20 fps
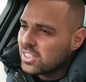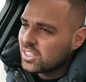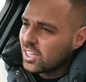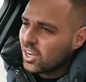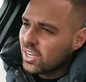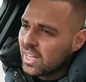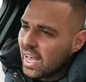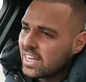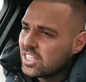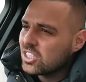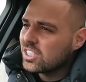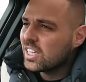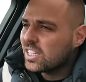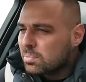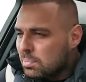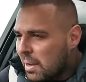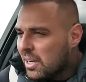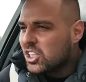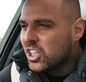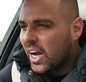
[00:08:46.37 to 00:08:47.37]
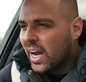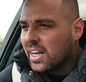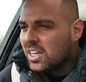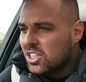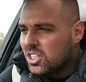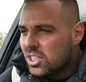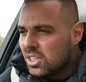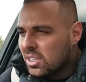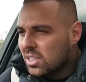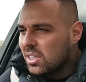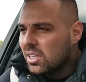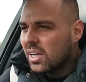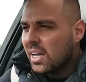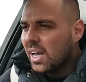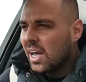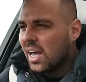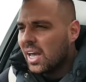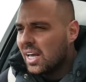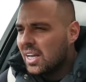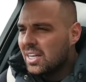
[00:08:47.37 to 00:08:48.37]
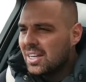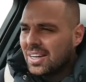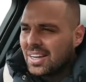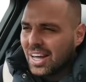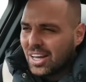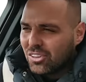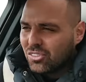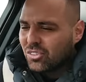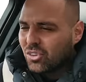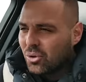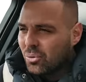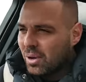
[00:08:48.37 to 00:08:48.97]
So yeah, just expect change in the next few